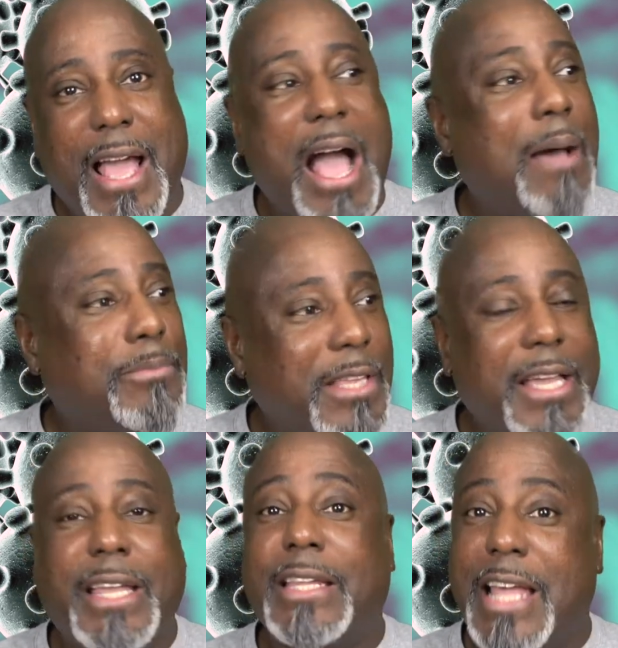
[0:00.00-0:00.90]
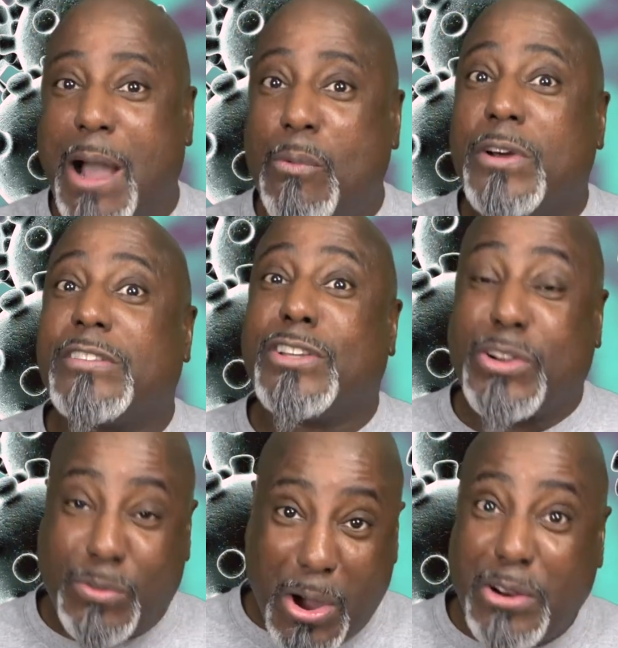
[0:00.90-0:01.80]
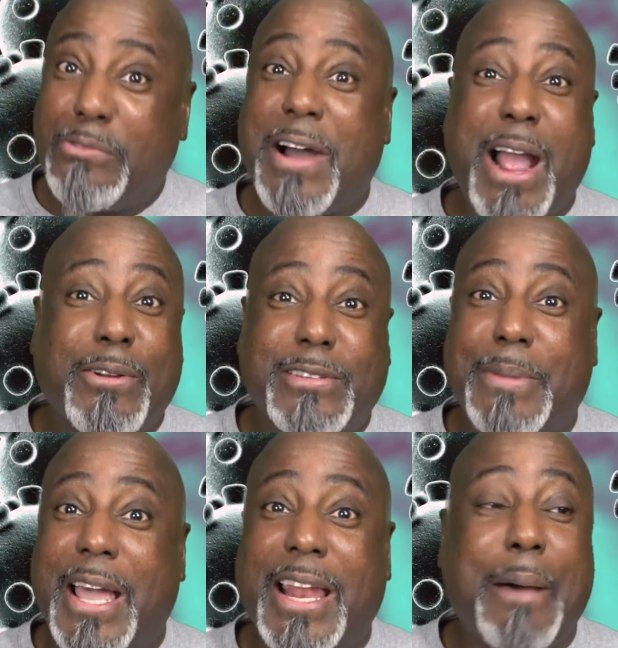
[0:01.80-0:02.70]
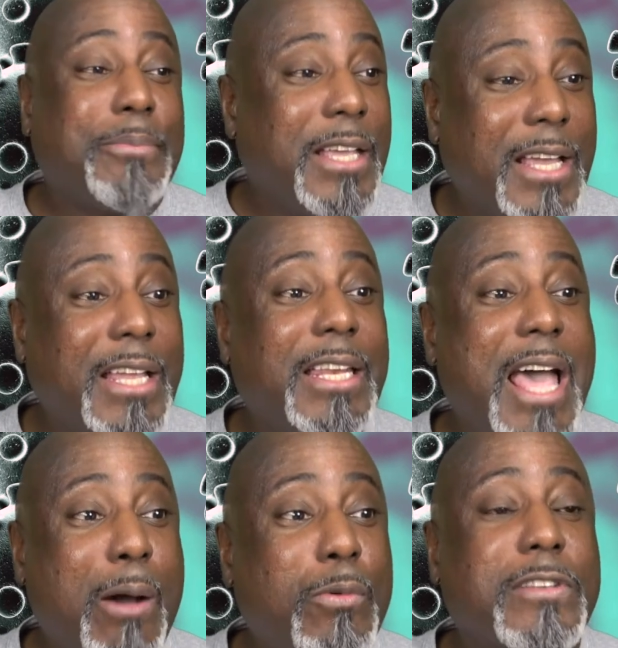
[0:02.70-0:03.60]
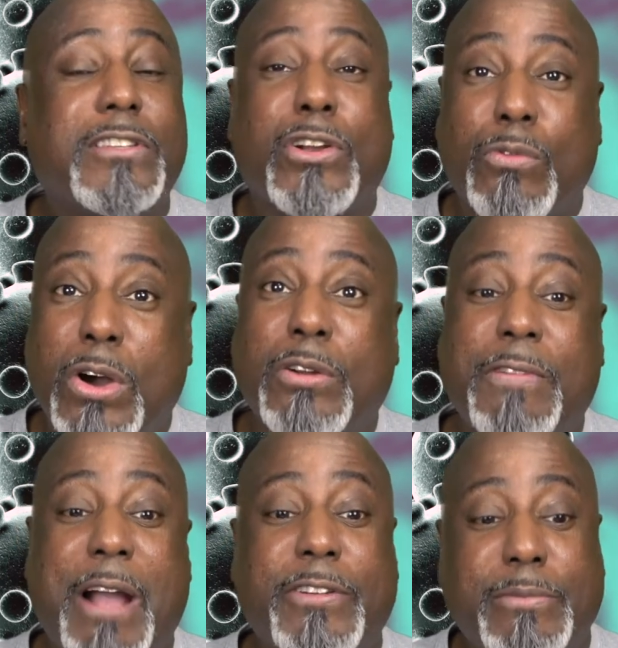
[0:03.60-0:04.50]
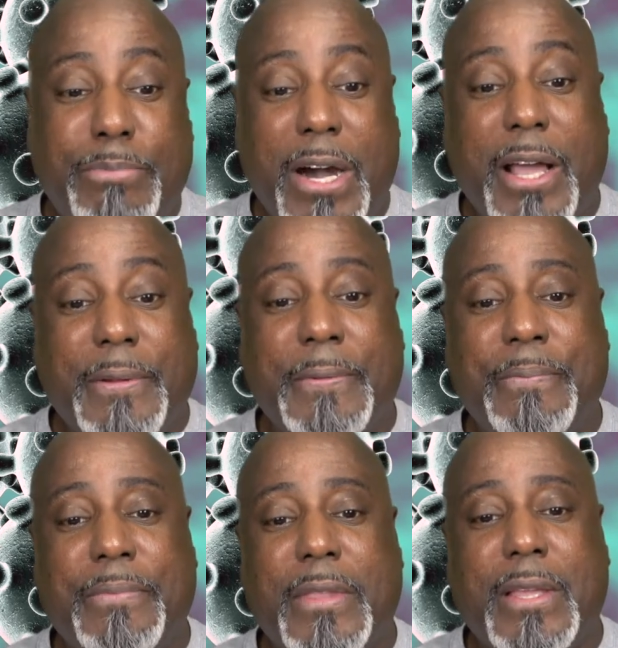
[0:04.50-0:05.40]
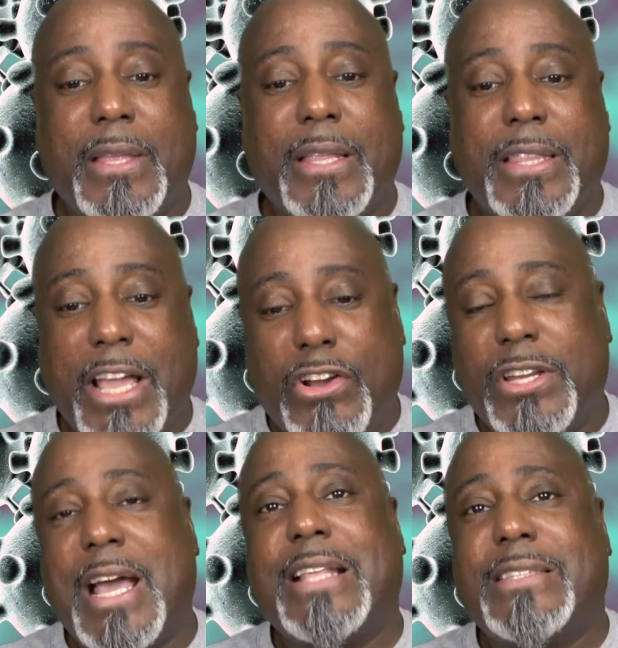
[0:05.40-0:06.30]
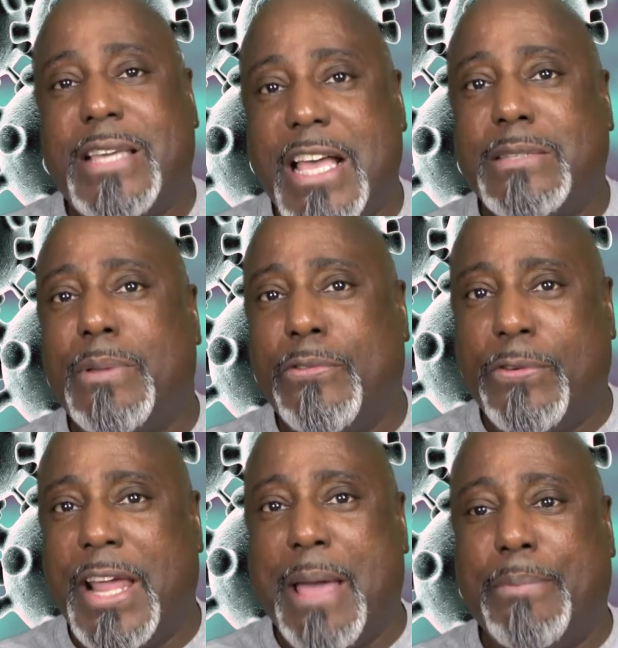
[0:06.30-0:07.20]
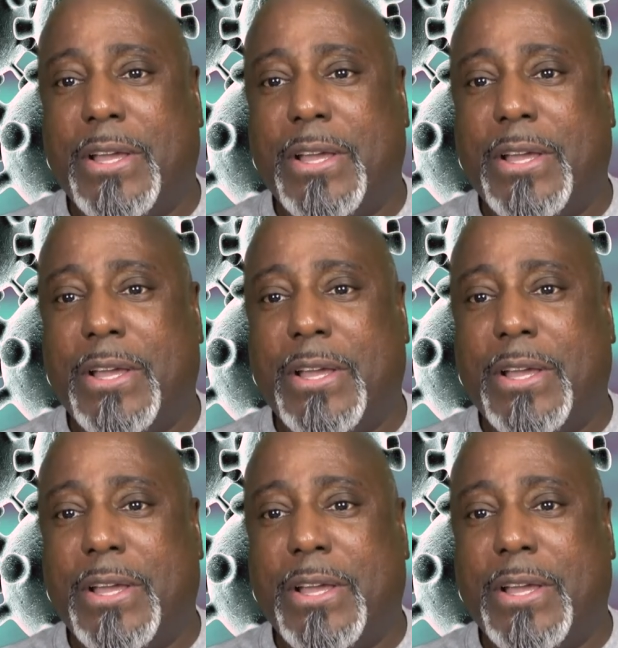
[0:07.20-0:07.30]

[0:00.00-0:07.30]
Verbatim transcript: I'm thinking that was the coronavirus, man. I'm thinking that was the coronavirus, but they could not test me for that